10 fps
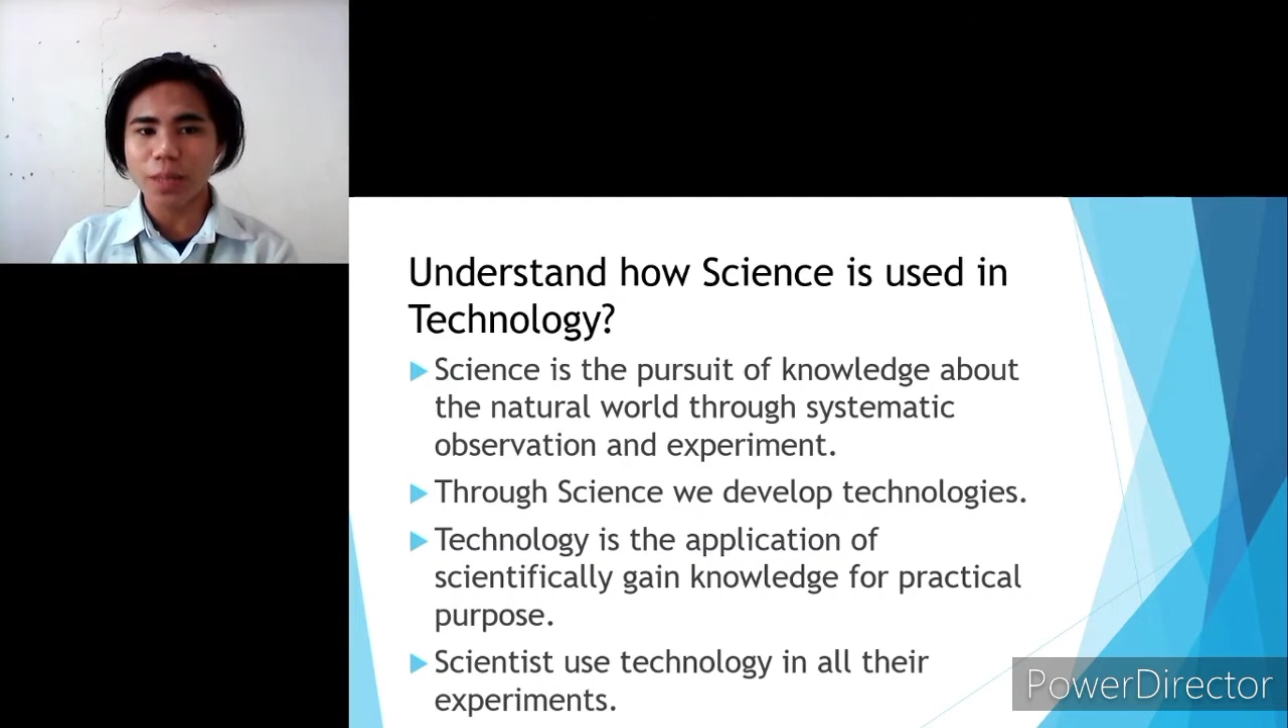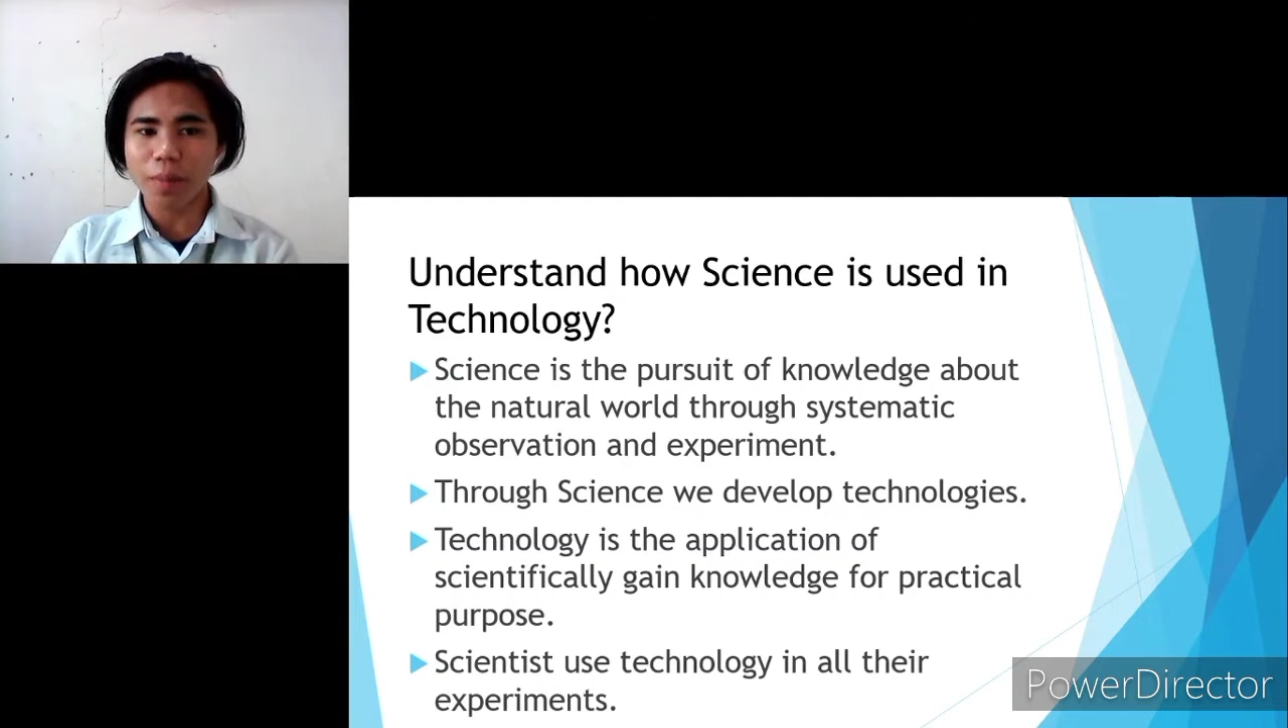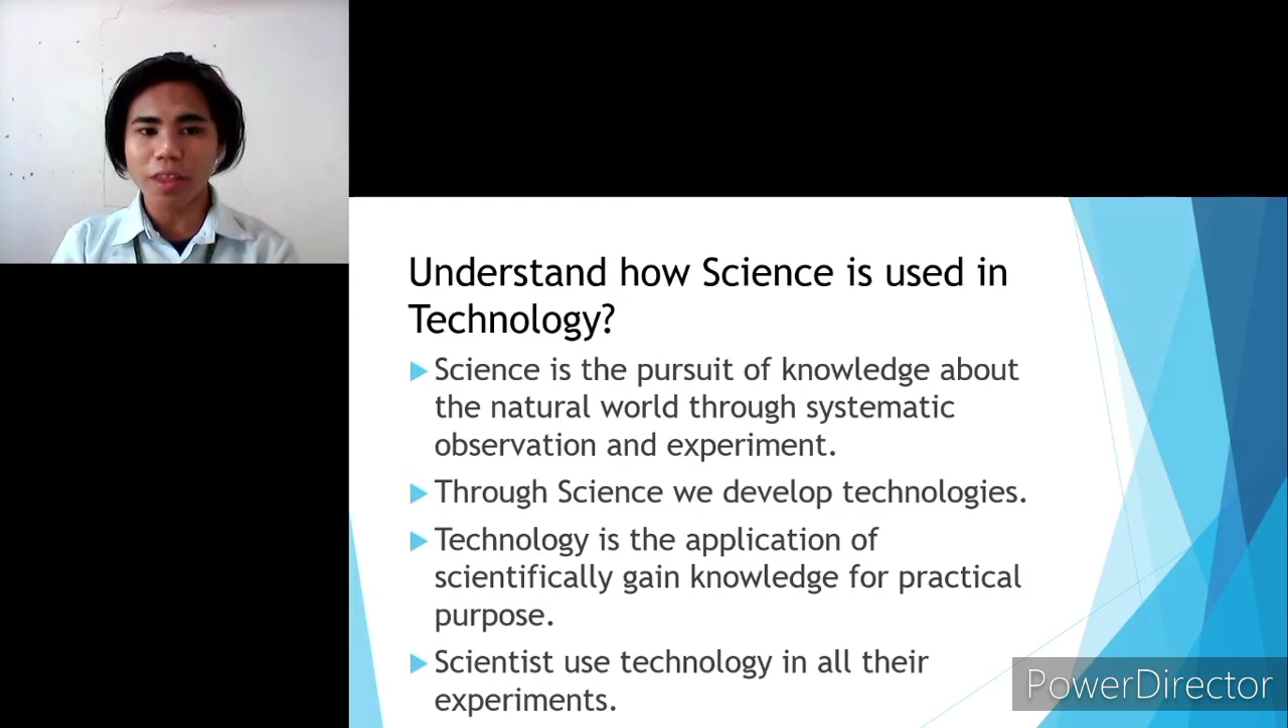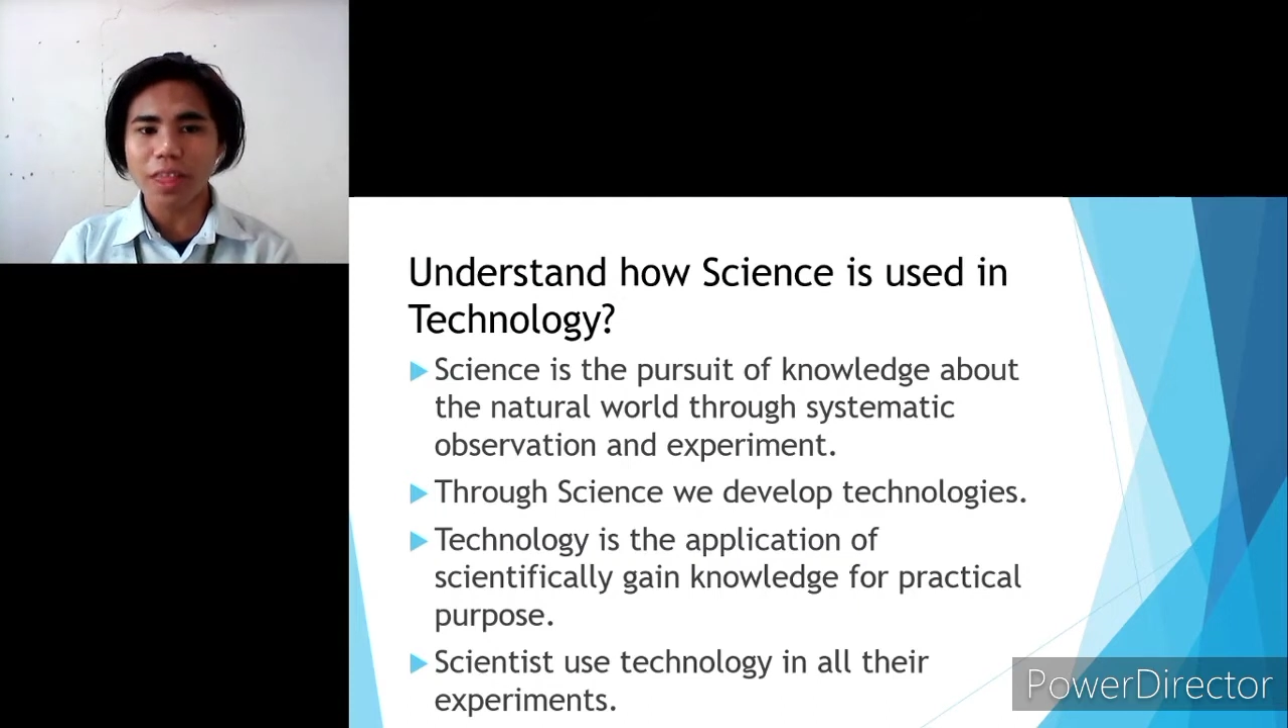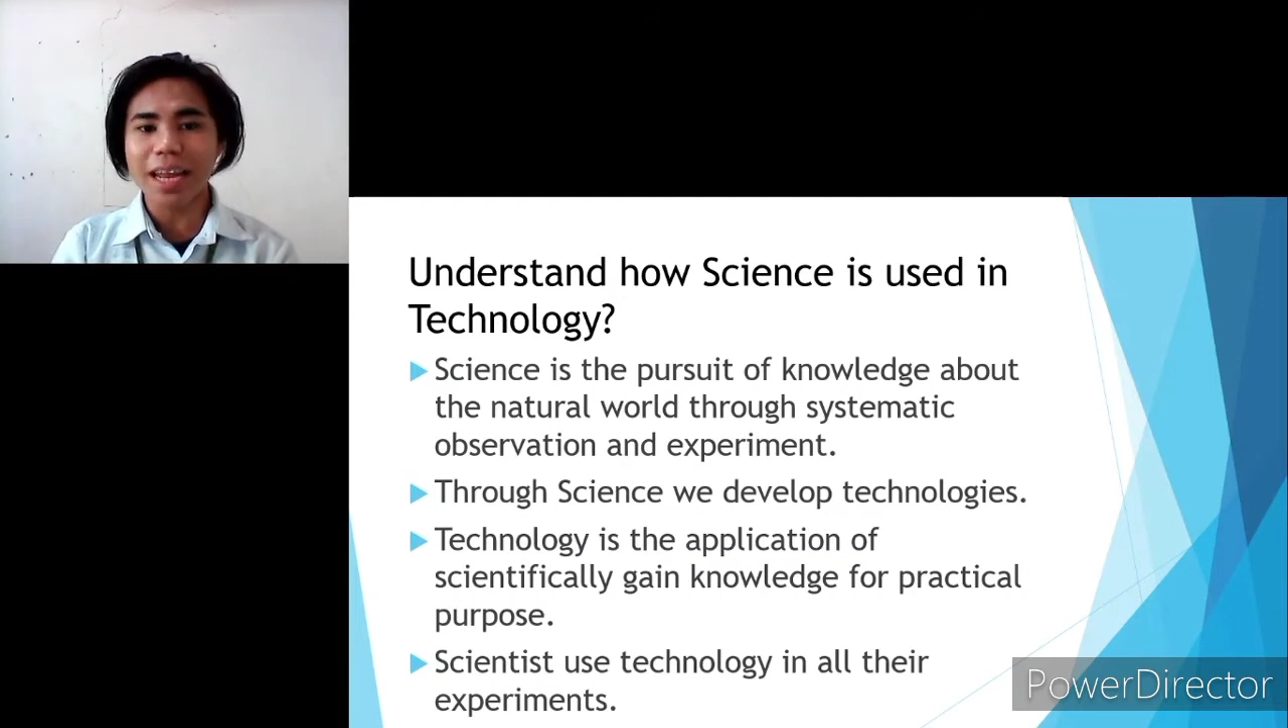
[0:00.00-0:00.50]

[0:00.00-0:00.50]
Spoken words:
about the